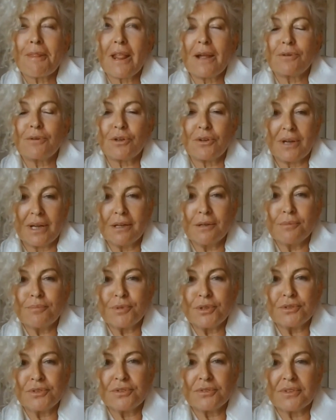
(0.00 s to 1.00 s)
I'm going to
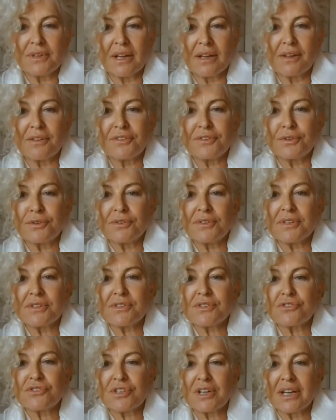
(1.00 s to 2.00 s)
help you do that through
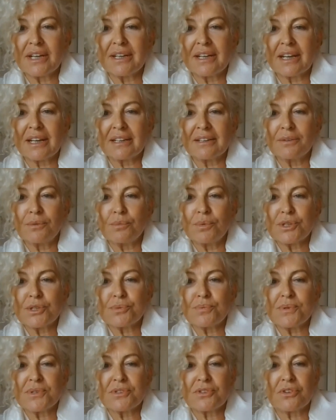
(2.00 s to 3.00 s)
this training,
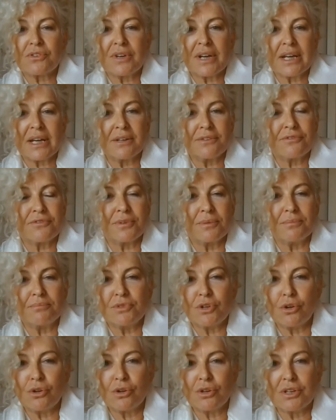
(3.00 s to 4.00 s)
which was created
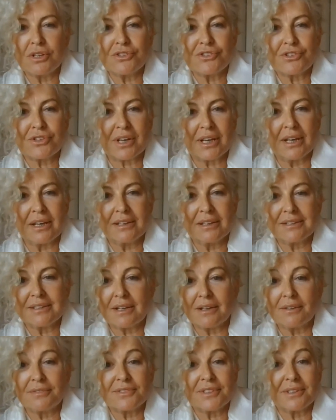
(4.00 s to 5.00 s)
from knowledge gained
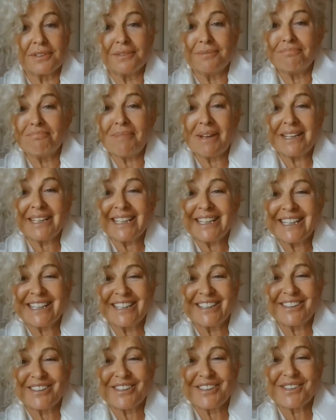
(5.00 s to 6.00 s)
after many
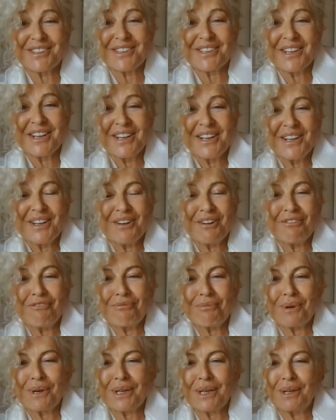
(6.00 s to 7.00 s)
years
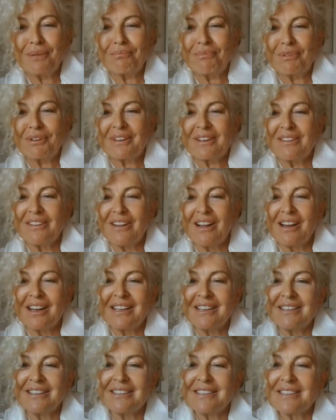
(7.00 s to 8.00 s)
of working with
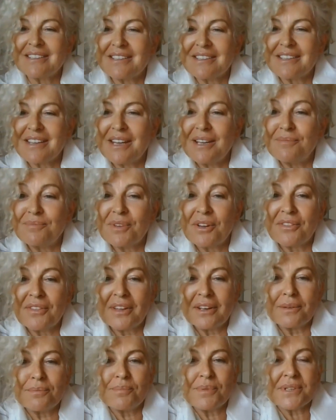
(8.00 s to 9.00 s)
clients as a
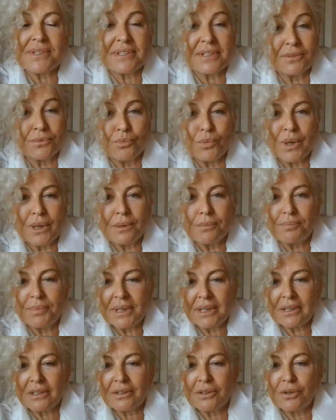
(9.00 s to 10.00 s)
hypnotherapist and
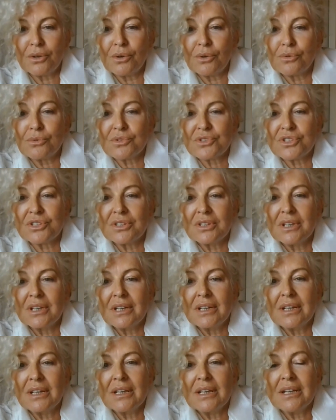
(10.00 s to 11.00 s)
well-being coach.
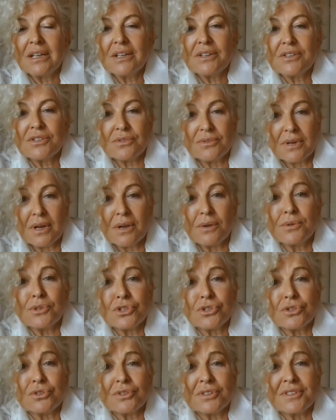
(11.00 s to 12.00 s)
So now
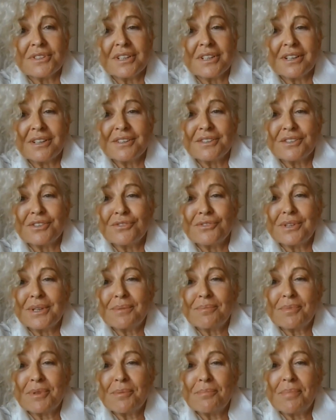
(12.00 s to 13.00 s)
it's your turn to
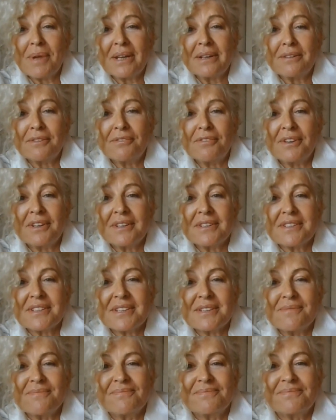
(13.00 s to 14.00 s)
reap the
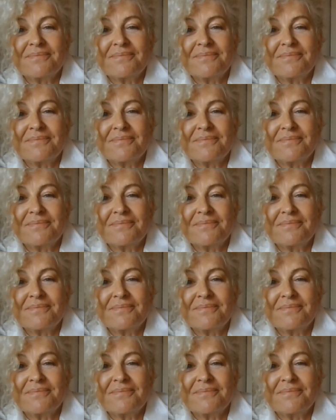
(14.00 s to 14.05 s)
benefits.